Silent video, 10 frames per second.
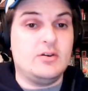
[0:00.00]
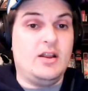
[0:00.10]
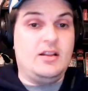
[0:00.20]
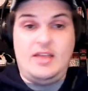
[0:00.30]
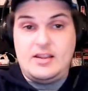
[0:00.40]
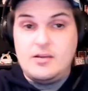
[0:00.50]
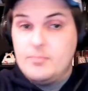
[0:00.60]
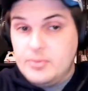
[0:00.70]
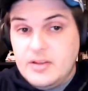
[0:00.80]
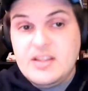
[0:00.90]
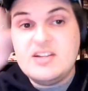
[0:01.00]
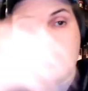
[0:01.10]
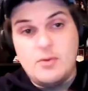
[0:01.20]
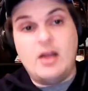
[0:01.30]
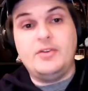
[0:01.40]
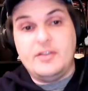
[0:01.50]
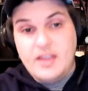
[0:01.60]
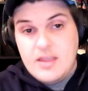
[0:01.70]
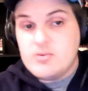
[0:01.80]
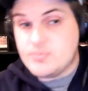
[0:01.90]
Uh, like completely derailed it. That
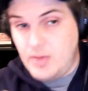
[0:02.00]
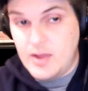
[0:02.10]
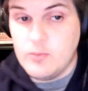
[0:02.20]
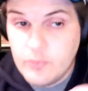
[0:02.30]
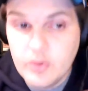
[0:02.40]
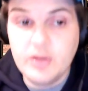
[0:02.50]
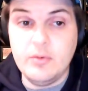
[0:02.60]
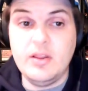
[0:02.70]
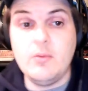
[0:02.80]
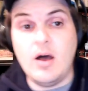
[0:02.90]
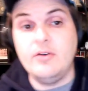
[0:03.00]
he was playing really, really well.